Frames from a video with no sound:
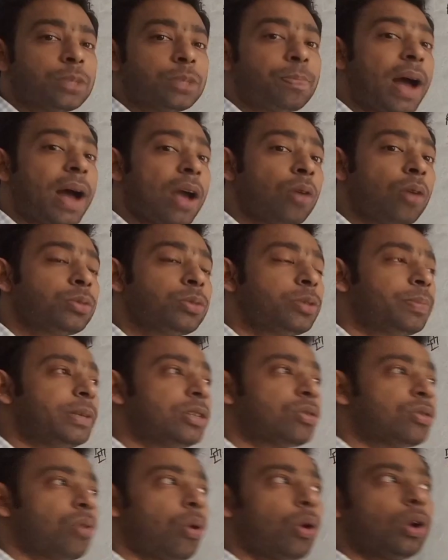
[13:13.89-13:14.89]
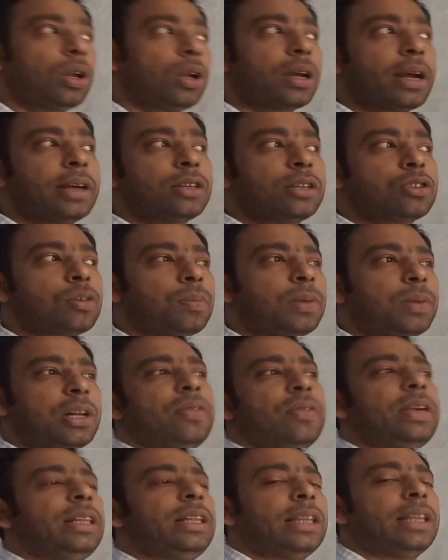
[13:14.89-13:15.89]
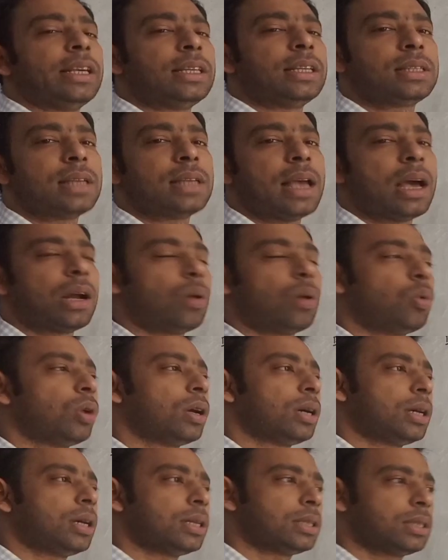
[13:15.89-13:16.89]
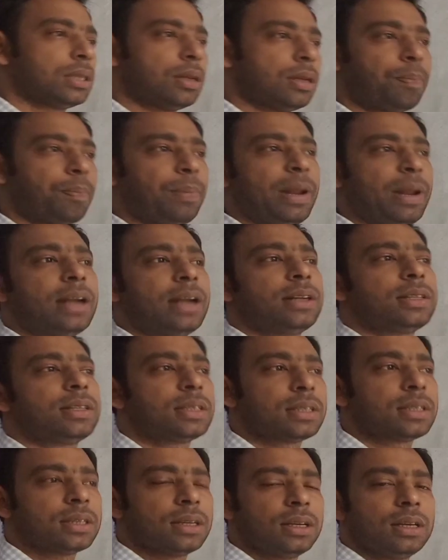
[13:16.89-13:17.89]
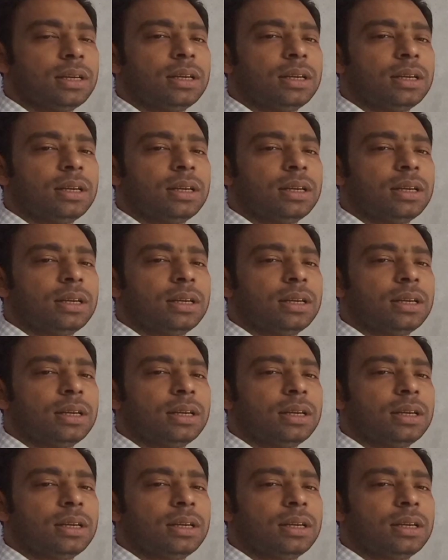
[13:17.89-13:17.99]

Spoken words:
Biomes means all kinds of living things around us, the plants,